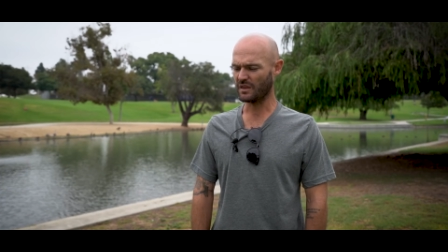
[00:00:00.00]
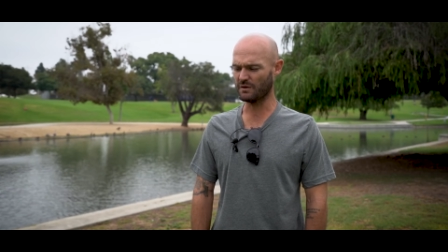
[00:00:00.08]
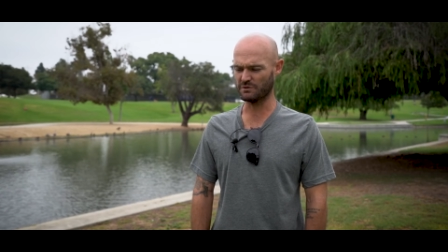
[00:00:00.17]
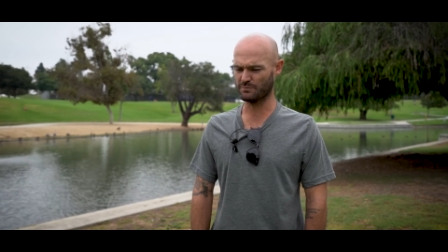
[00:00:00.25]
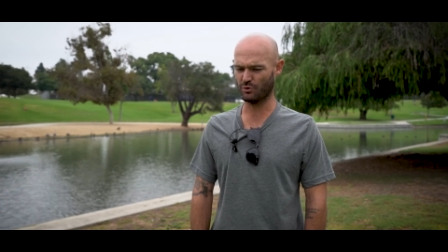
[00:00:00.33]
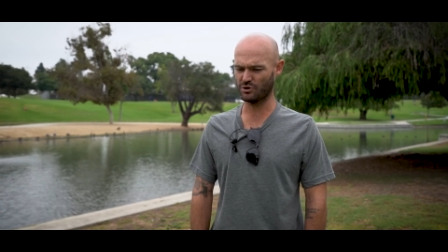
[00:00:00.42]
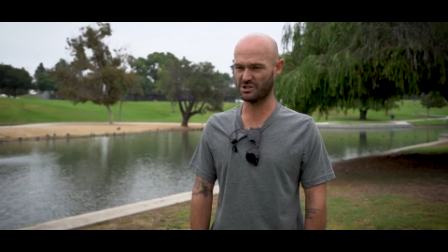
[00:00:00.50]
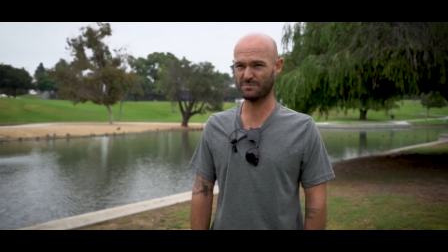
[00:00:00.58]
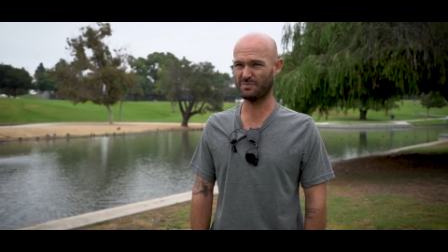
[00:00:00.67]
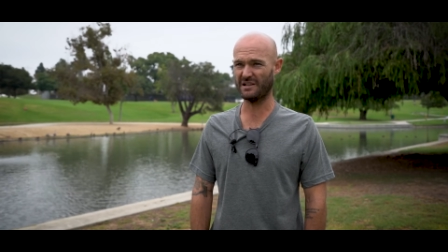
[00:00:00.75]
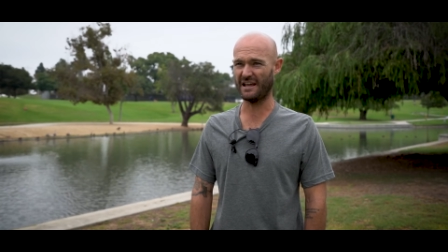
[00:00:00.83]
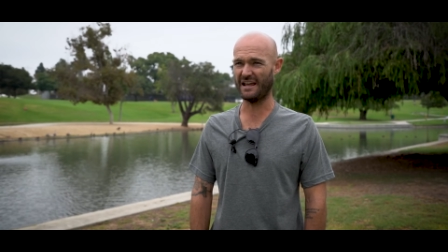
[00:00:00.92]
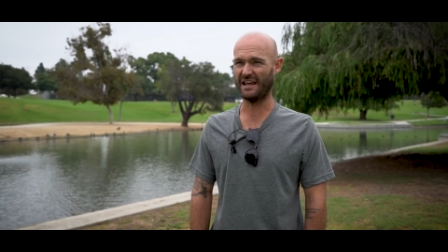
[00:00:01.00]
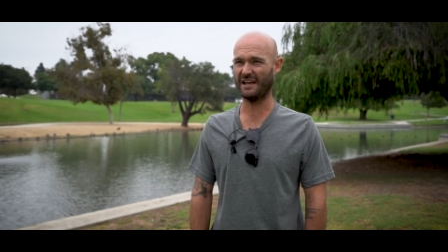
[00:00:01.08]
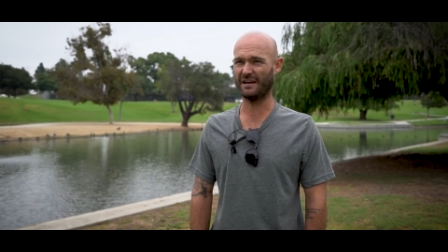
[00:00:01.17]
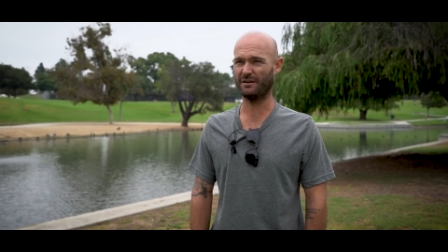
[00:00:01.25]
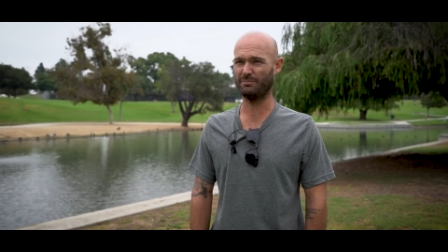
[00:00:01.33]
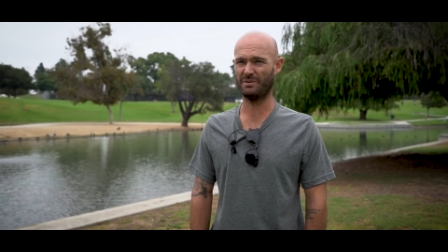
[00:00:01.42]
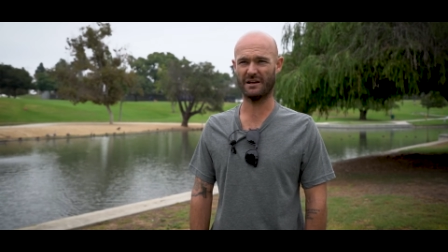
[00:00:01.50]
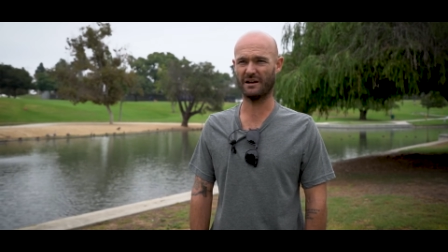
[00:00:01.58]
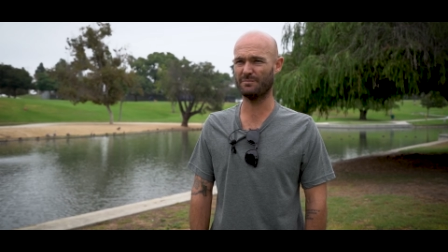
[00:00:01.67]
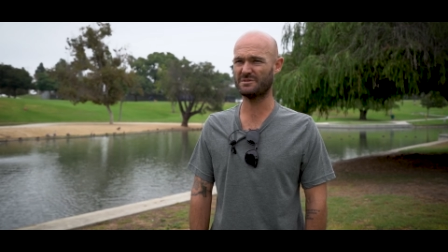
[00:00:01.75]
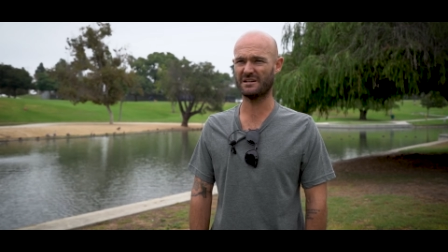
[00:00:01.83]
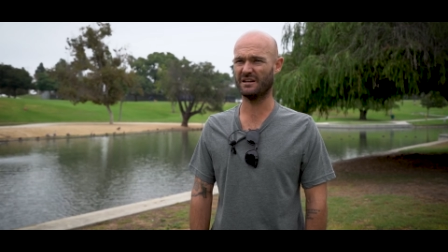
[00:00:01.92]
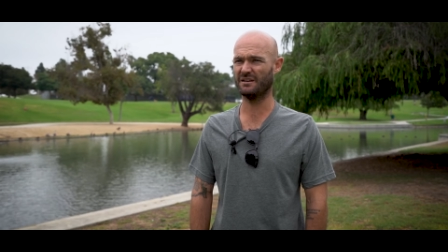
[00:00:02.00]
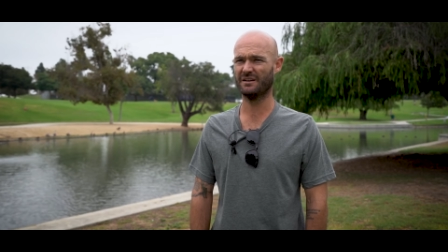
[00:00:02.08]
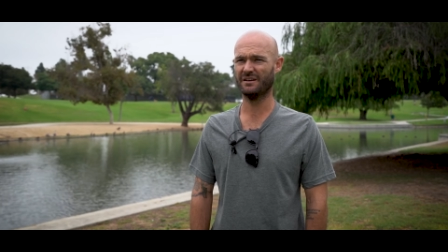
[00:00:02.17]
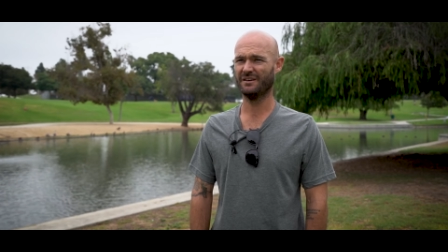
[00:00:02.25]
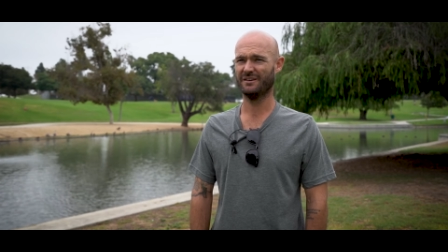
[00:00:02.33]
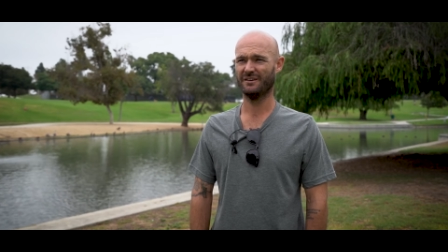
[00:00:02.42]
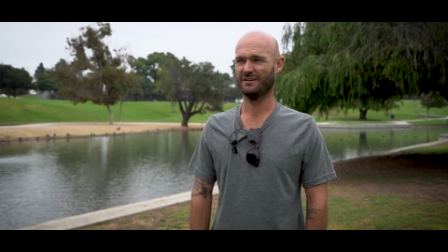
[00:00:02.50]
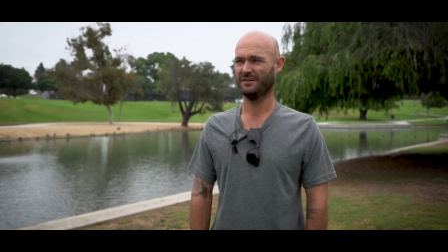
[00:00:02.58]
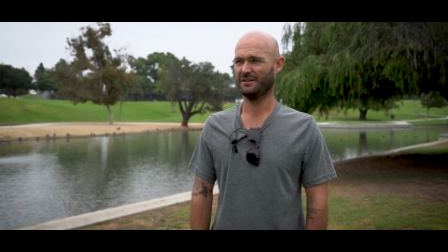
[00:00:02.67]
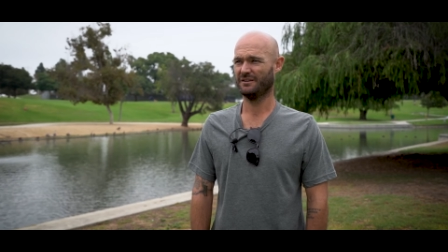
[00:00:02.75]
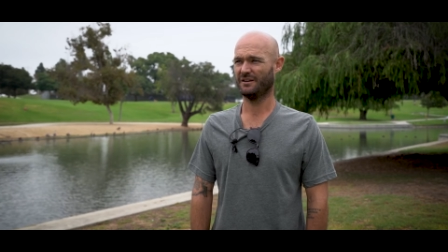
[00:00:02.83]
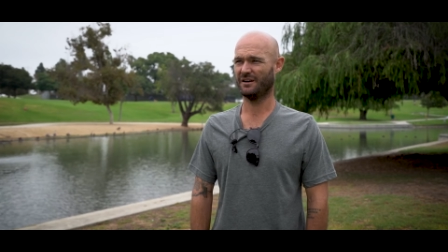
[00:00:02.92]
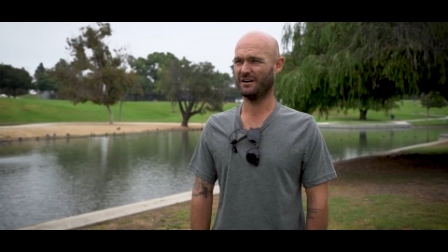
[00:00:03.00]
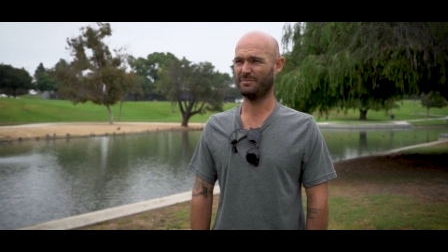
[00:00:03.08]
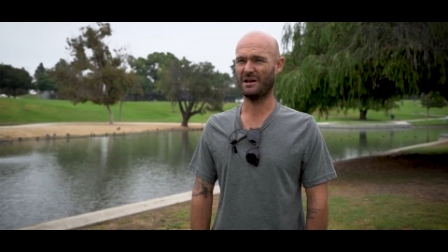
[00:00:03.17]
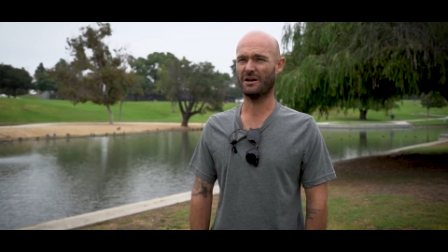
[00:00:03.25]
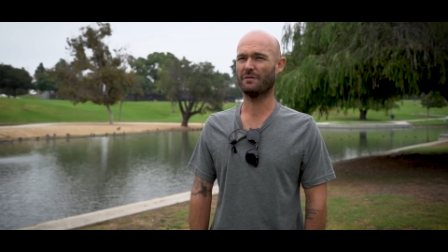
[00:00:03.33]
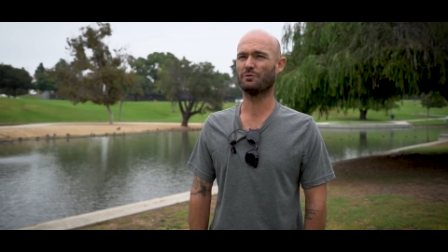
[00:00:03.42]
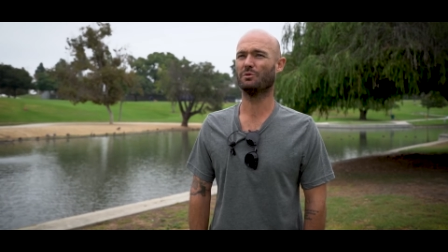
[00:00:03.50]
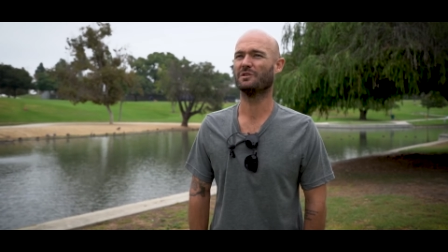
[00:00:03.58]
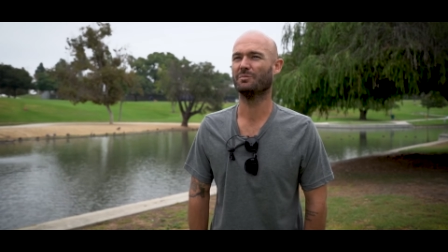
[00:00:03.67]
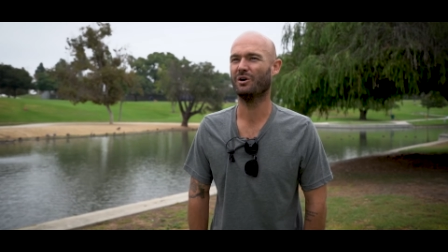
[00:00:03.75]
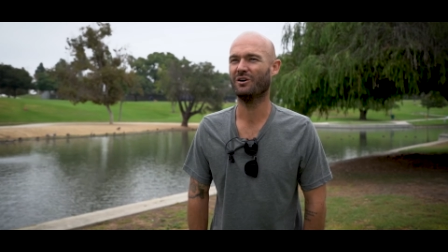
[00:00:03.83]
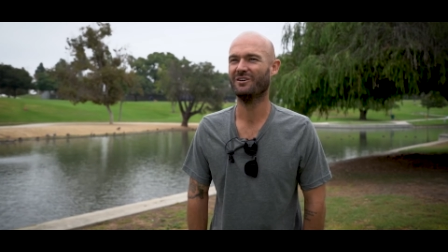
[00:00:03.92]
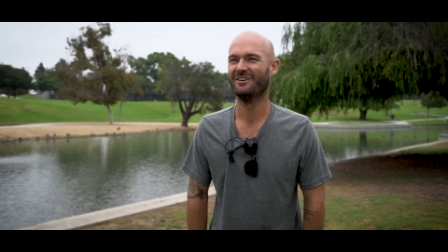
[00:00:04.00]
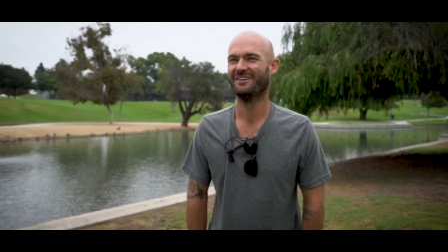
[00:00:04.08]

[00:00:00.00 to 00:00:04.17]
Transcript: It was more just playing and pickups and being comfortable with the ball.